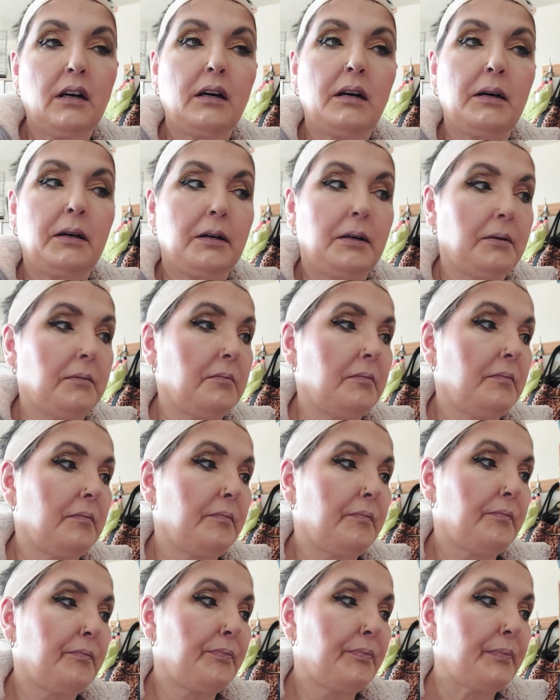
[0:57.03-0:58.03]
Um,
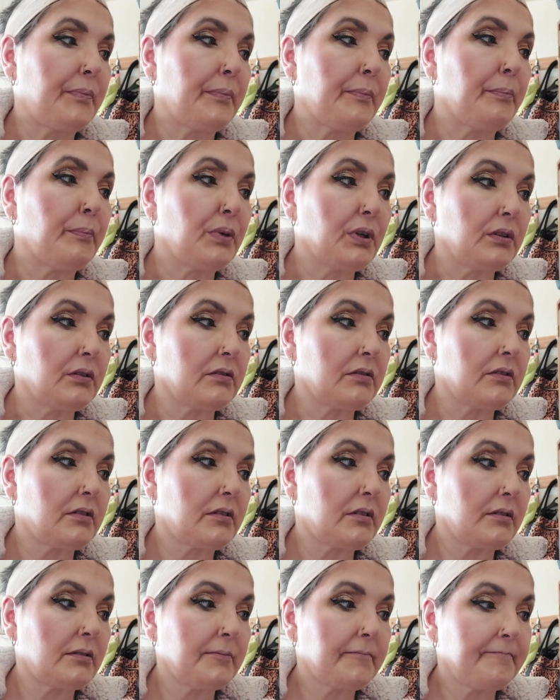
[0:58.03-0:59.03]

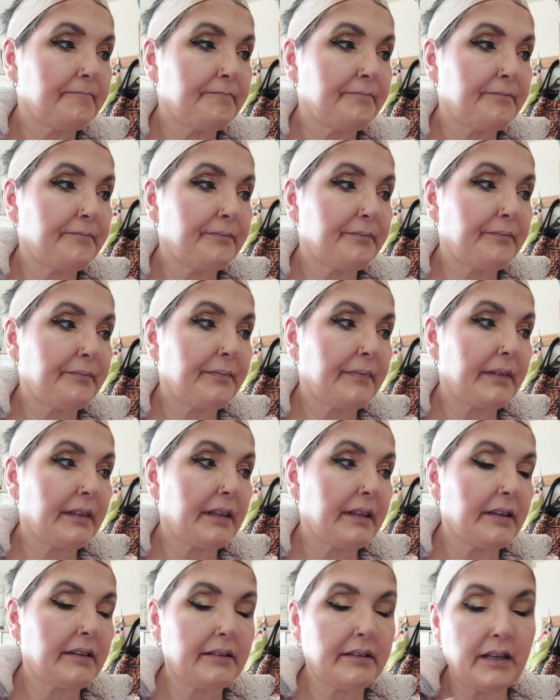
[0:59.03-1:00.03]
but
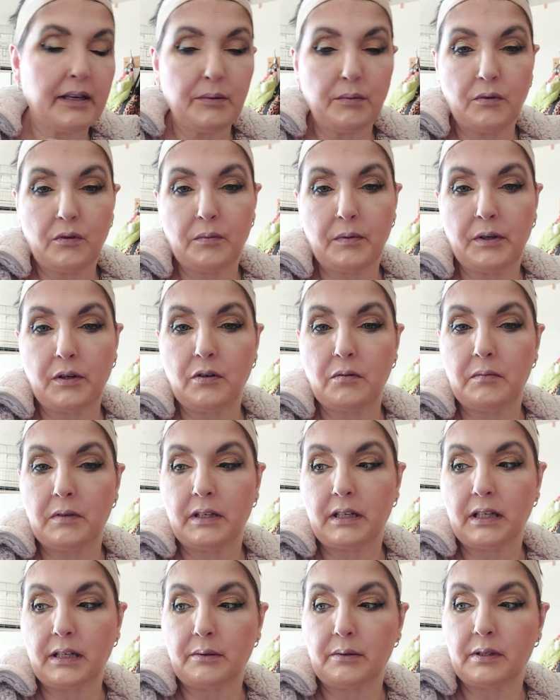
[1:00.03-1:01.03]
they will be
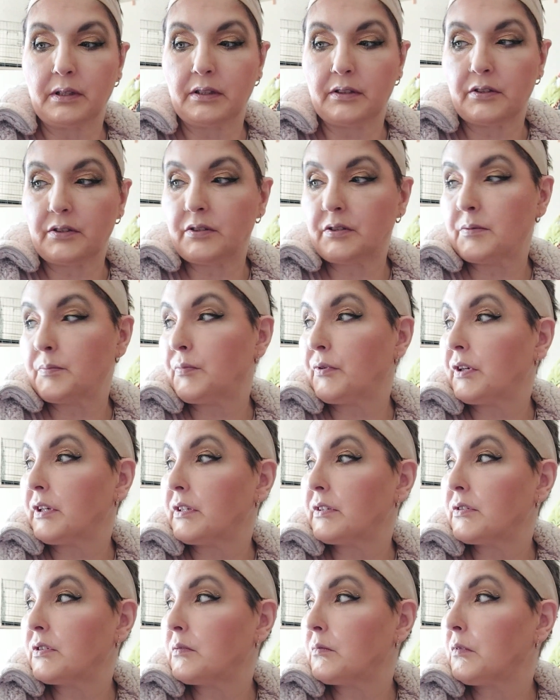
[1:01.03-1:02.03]
coming out in the
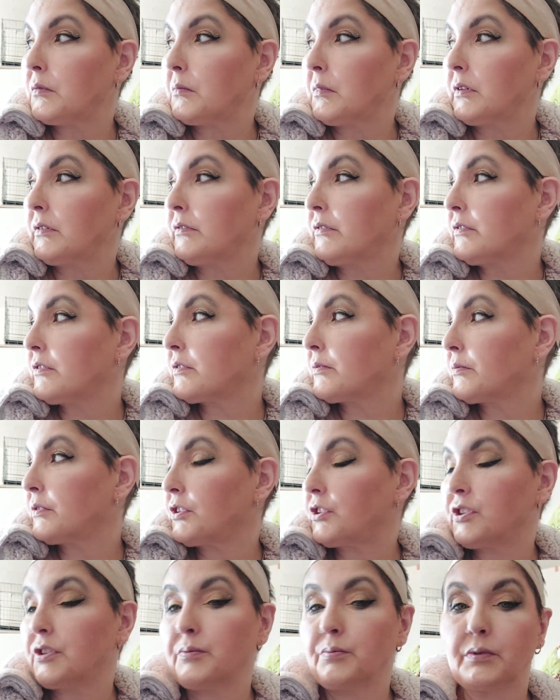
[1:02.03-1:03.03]
spring summer months
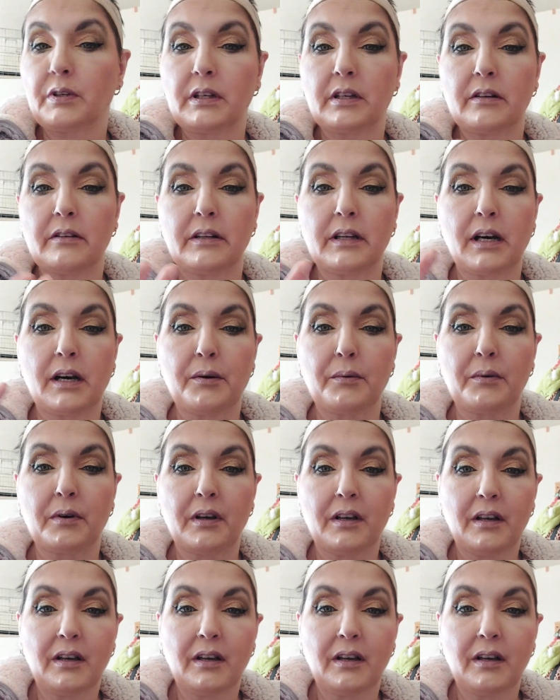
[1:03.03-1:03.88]
which we are now